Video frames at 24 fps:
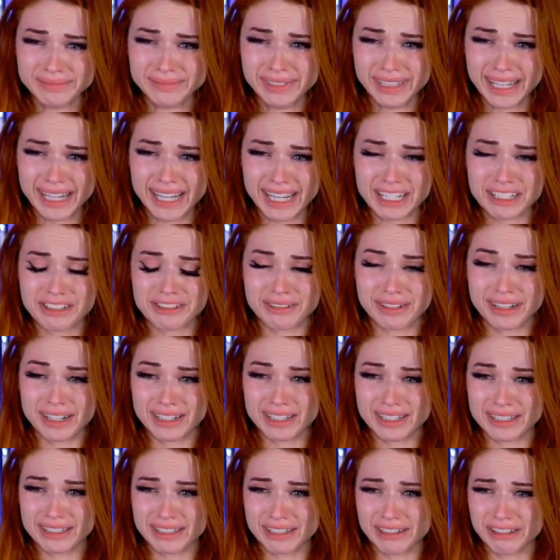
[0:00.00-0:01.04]
I tried to
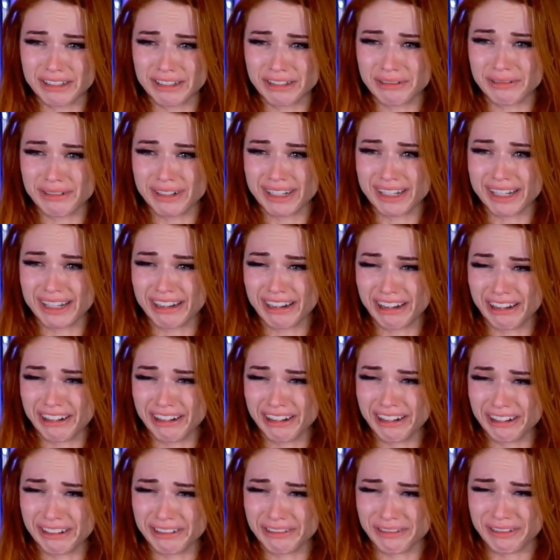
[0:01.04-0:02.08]
tell you what I
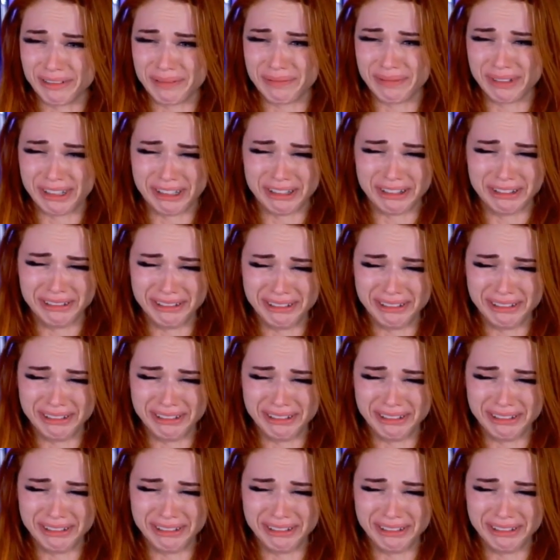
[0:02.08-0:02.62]
heard from you.